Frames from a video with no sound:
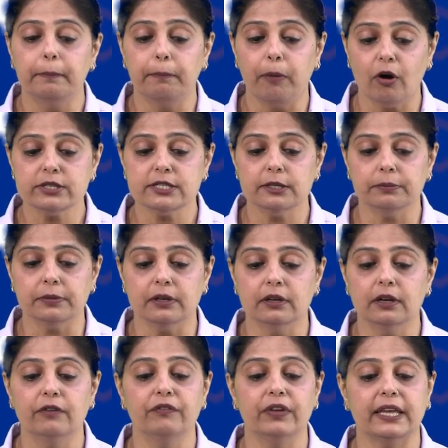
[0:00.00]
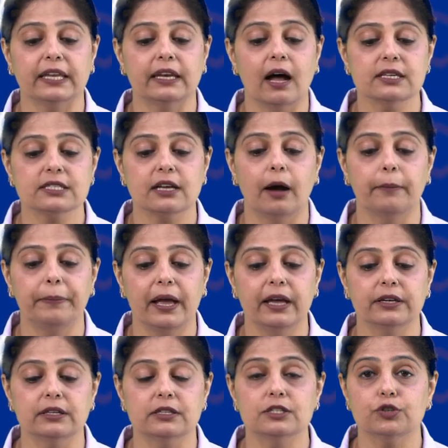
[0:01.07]
possible, we can ask our
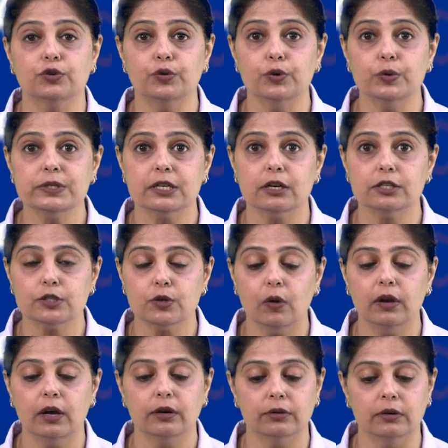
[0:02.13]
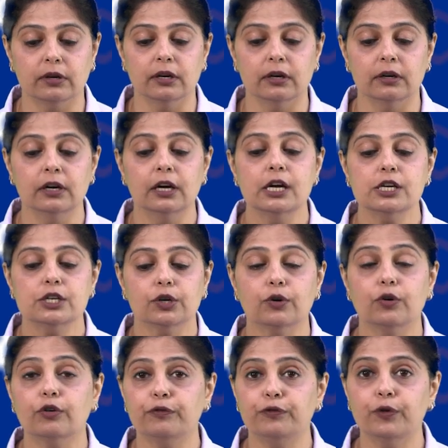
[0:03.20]
parents to use a solar cooker to
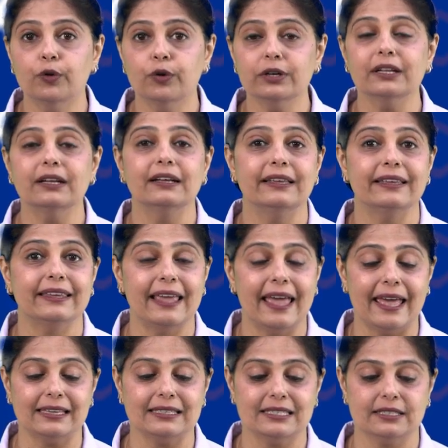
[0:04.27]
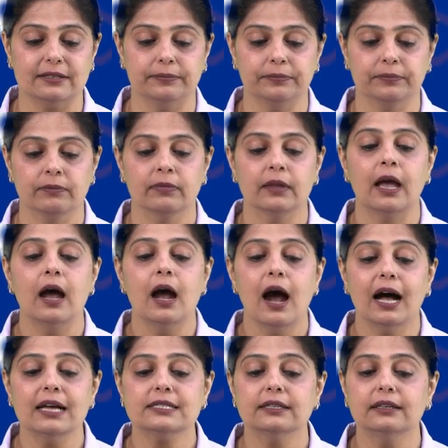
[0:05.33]
cook food. Yes.
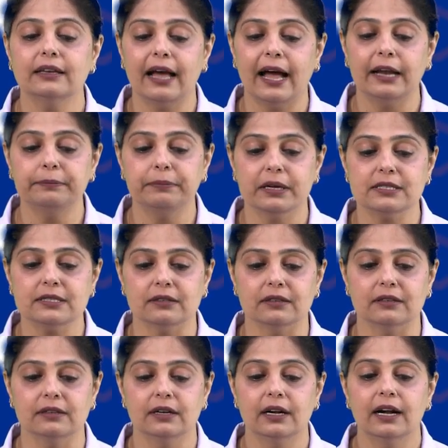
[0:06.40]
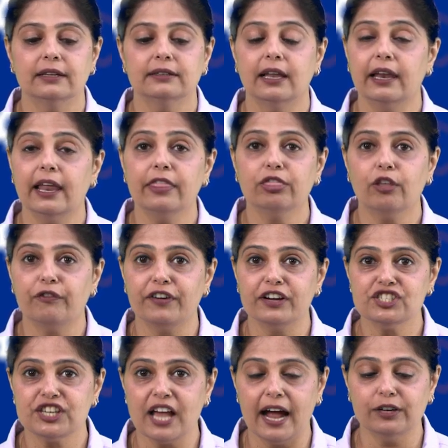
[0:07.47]
Hustle and bustle. The length of a
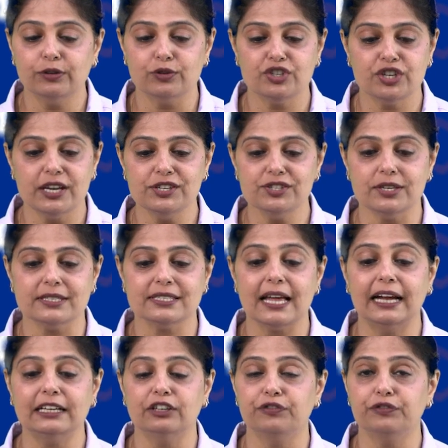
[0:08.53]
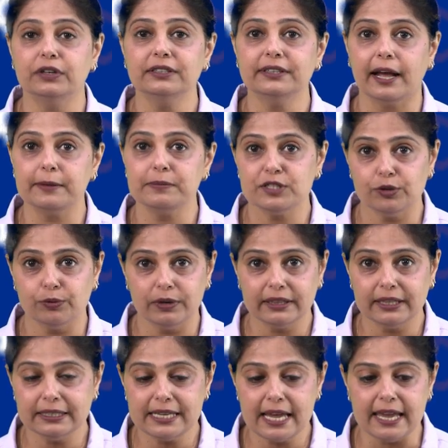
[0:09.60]
shadow changes at different times during
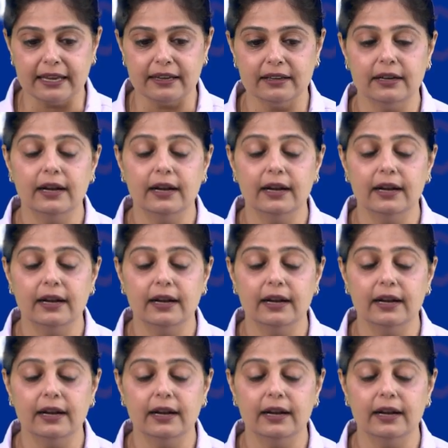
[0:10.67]
the day.